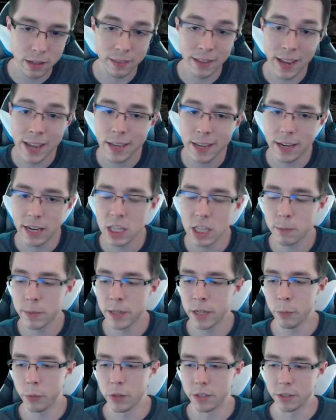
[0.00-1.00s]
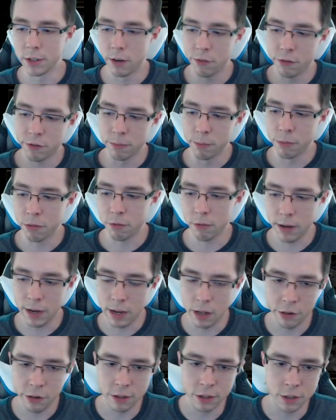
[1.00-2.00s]
Like Kinsman, it was nerfed from 3
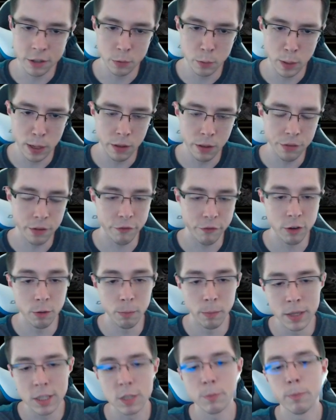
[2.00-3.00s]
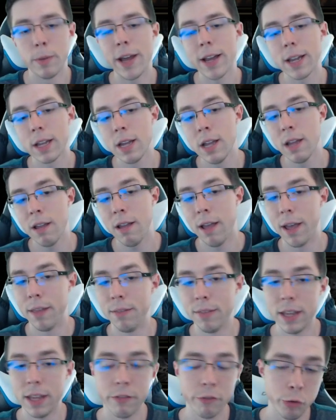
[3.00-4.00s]
health to 2 health a few months back, and
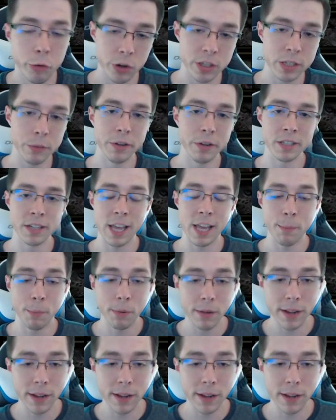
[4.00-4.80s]
then of course it was an A+.